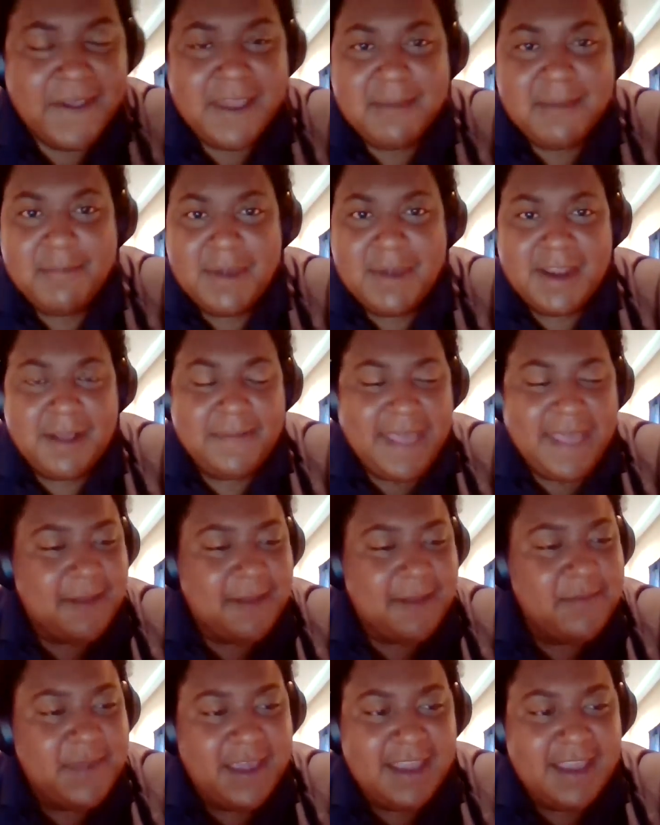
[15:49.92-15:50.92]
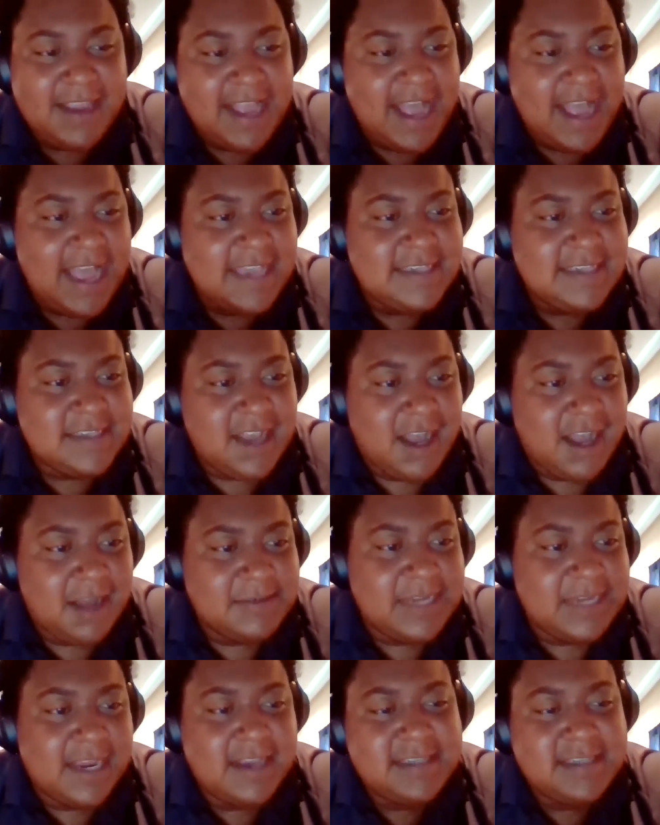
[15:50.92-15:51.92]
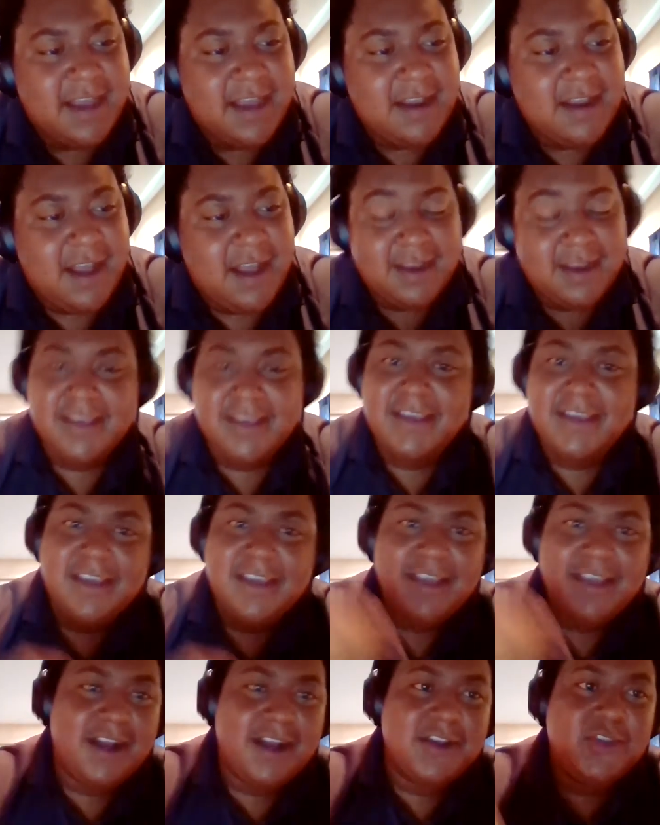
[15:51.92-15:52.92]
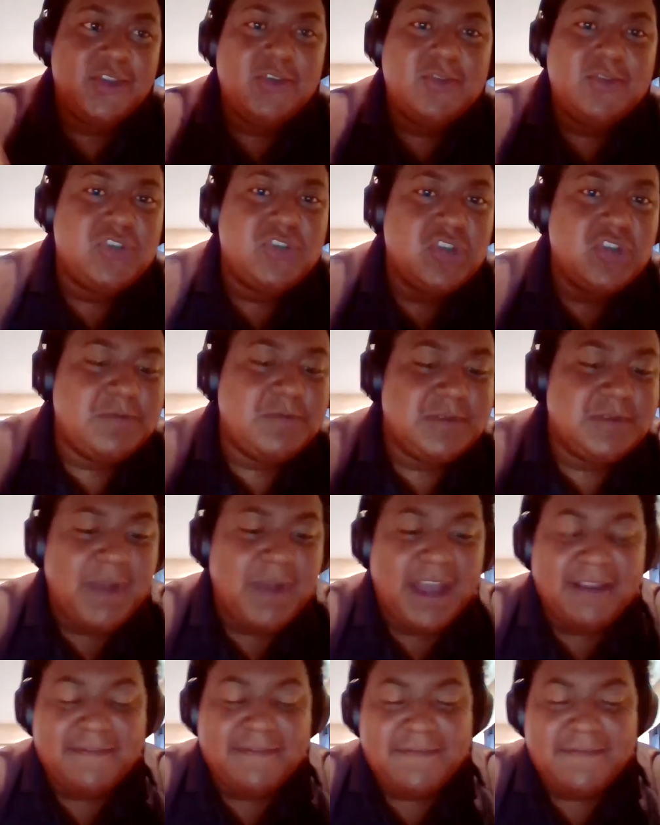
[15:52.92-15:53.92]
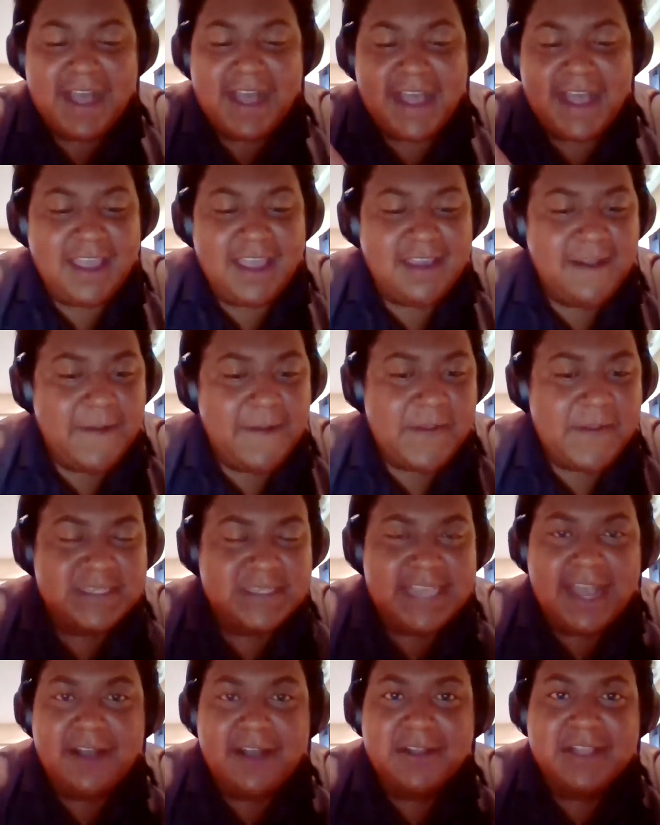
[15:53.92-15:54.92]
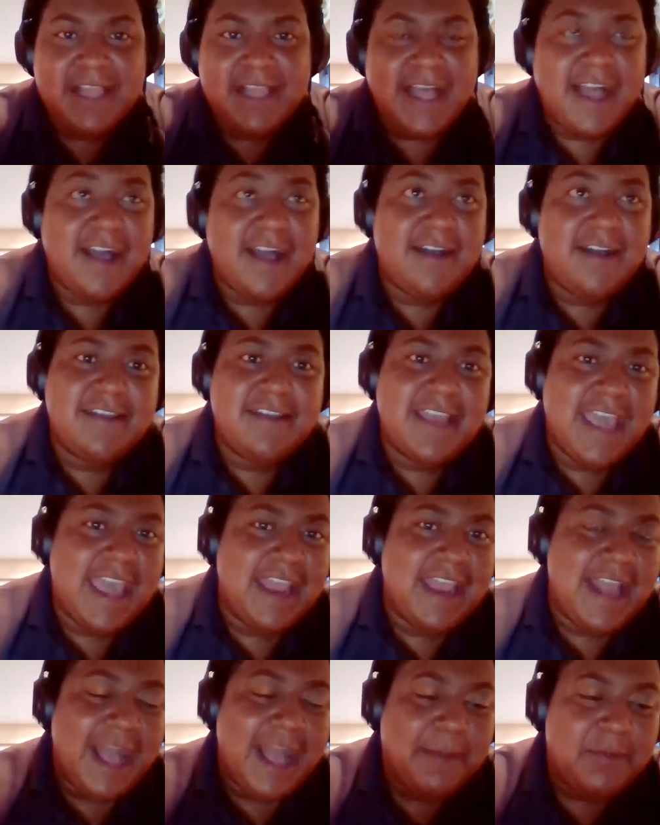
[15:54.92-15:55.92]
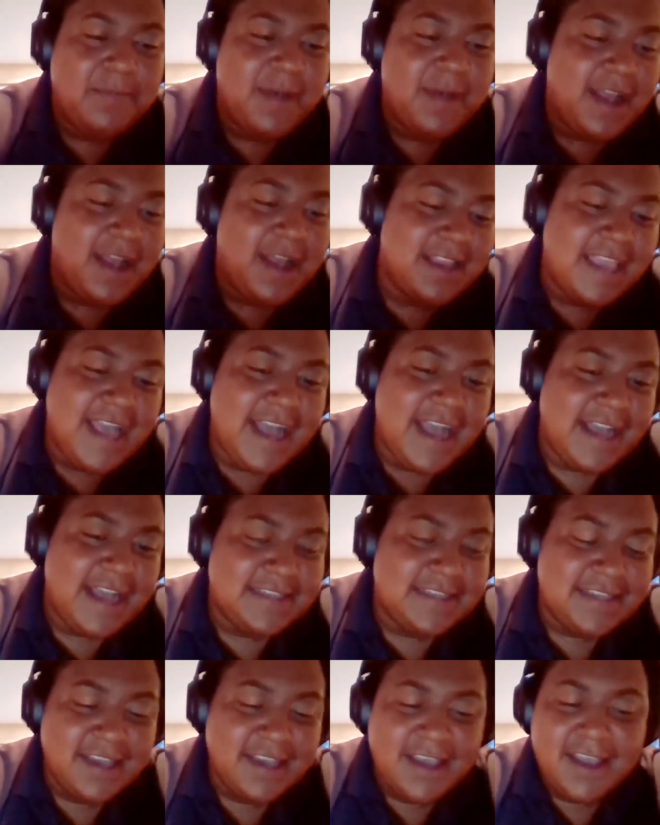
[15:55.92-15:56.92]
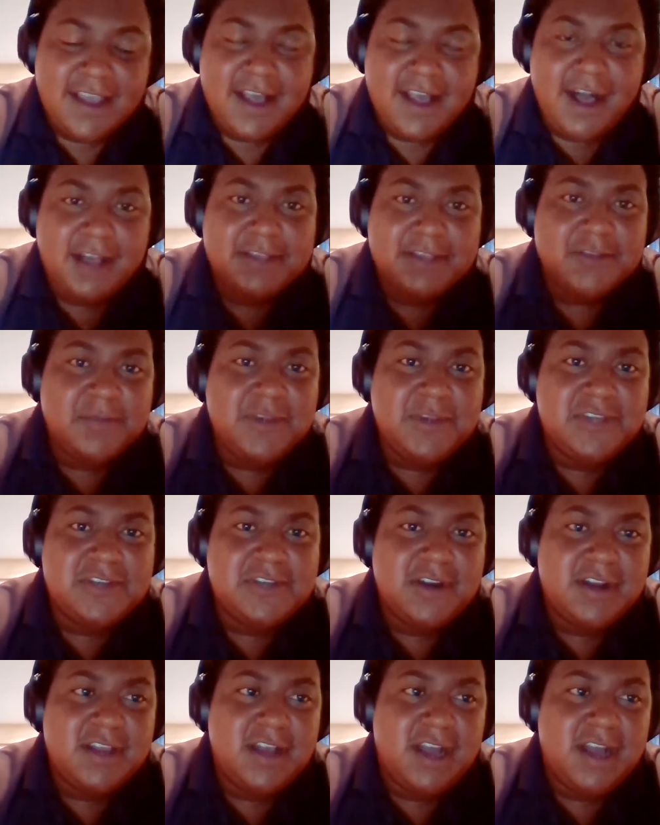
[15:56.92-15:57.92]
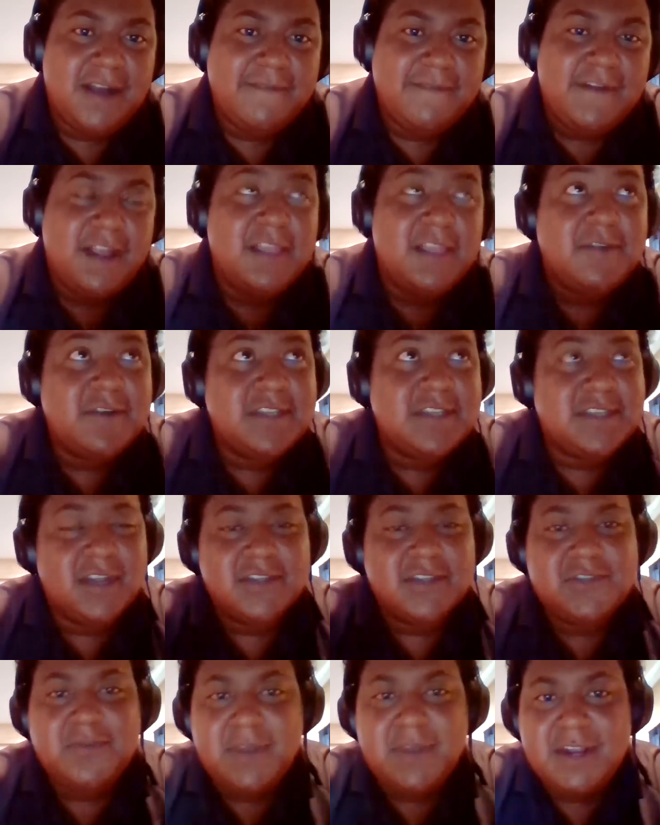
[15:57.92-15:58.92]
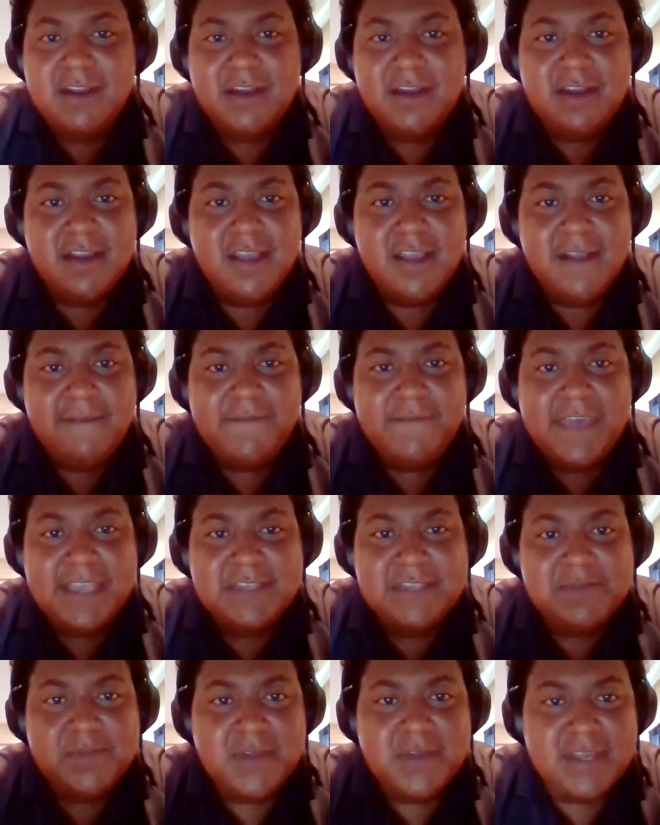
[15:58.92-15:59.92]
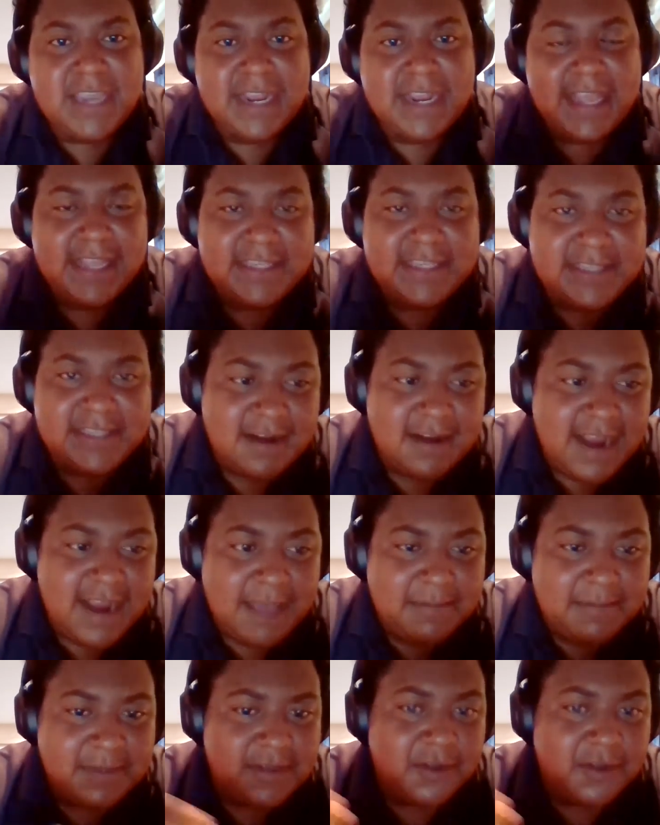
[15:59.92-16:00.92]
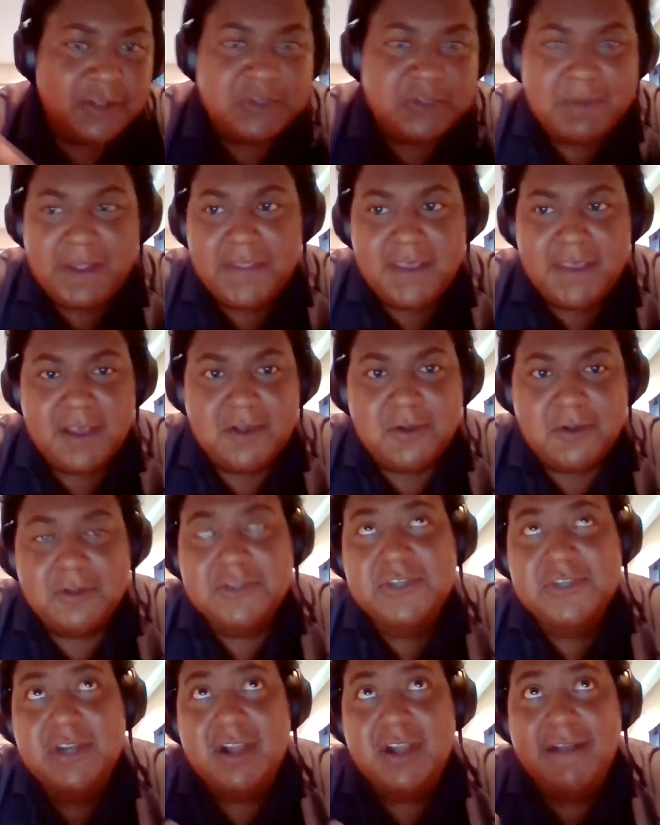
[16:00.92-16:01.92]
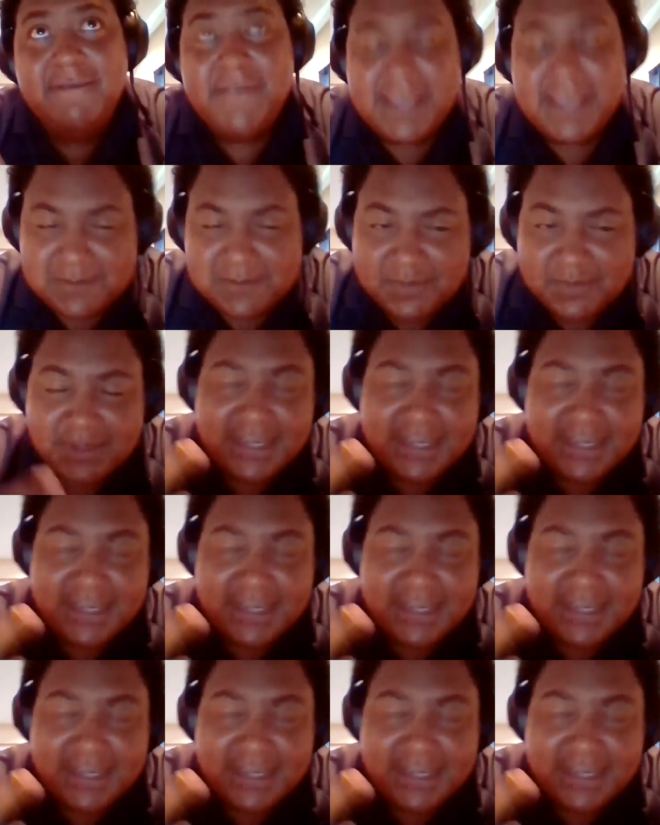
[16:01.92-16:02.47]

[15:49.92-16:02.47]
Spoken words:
But that'll be it, guys. Check us out on YouTube, Spotify, SoundCloud, and Apple Podcasts. Also, be sure to follow us on Twitter, Facebook, and Instagram. Culture by the Uncultured on Facebook